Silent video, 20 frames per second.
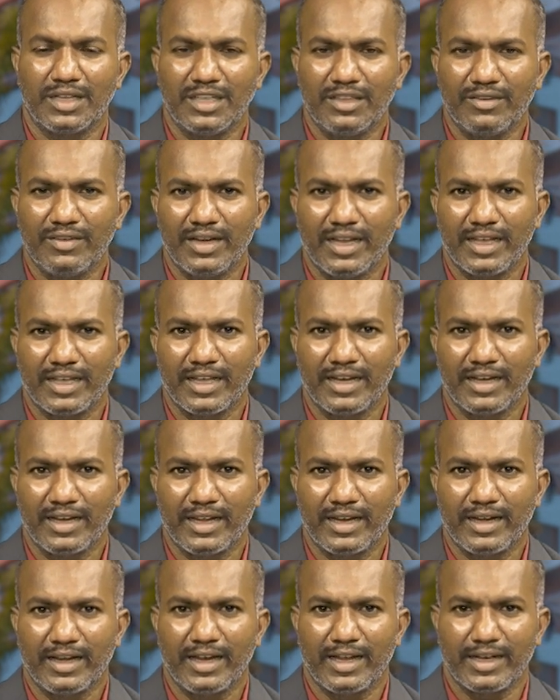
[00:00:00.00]
Even I can
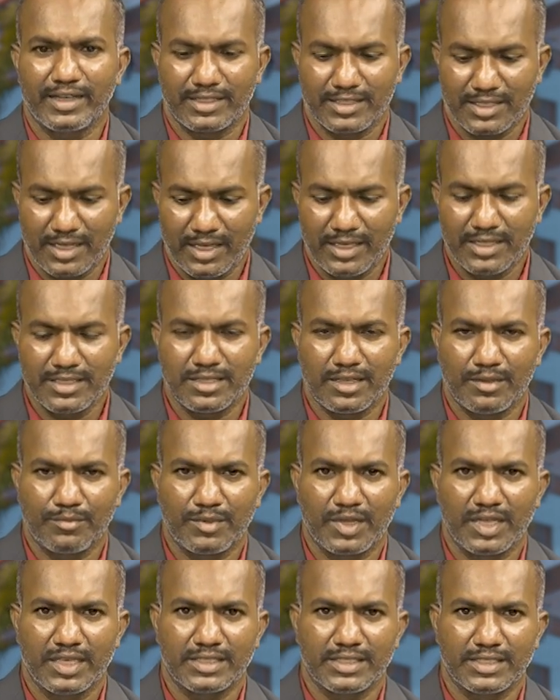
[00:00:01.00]
neglect in some
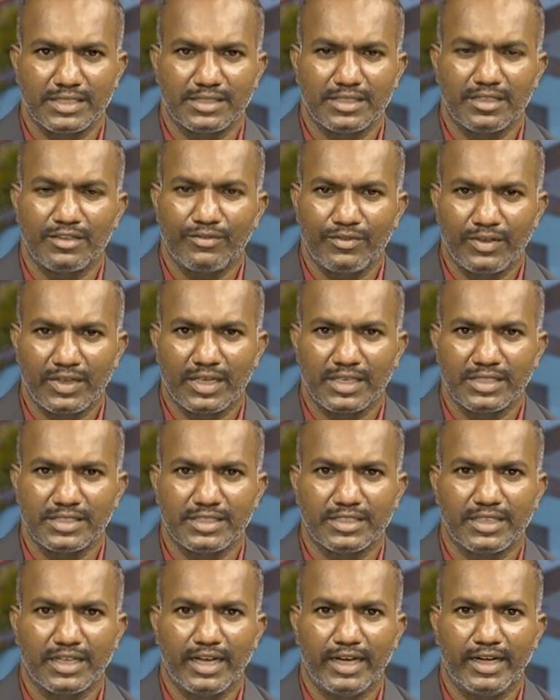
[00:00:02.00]
cases if we
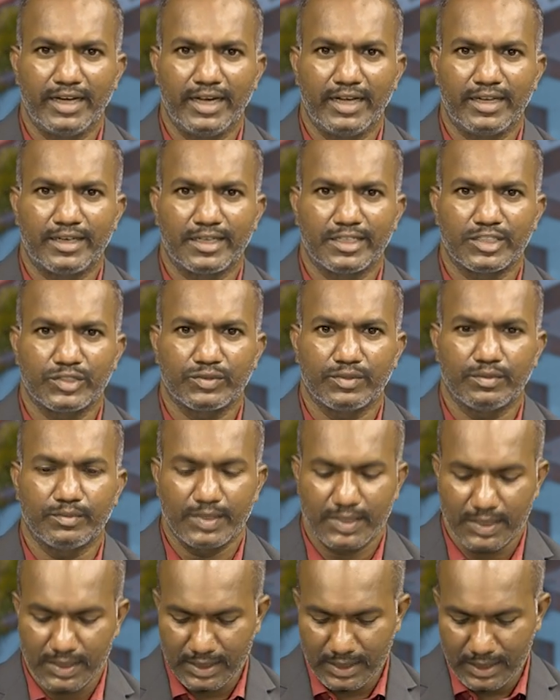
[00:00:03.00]
consider ideal
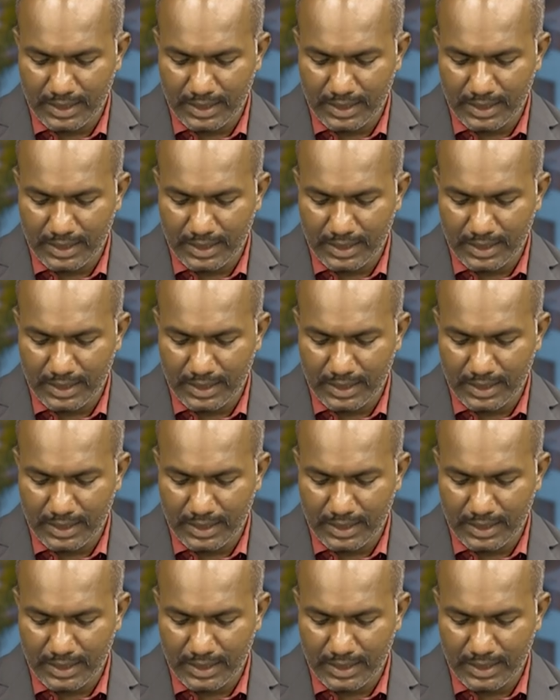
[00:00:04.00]
transformer.